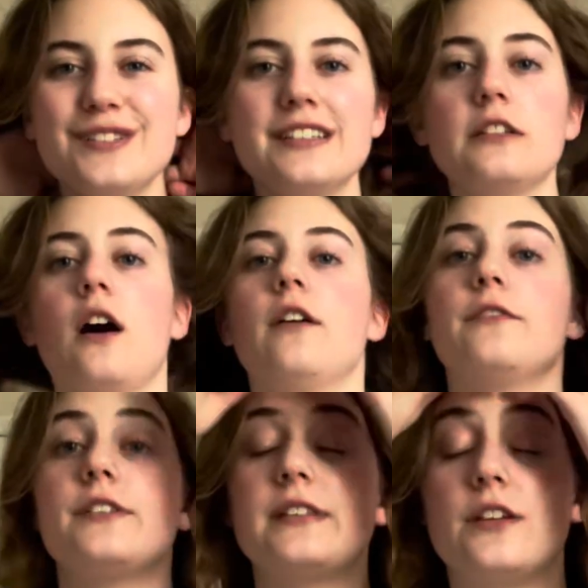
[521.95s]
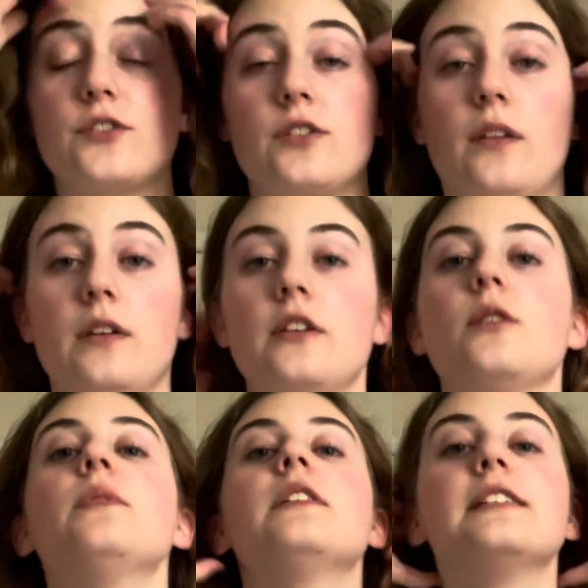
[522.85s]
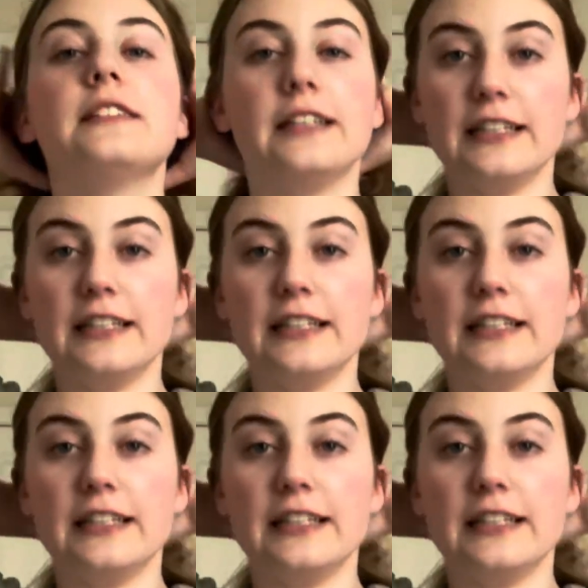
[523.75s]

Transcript: to the conversation on the cumulus tee.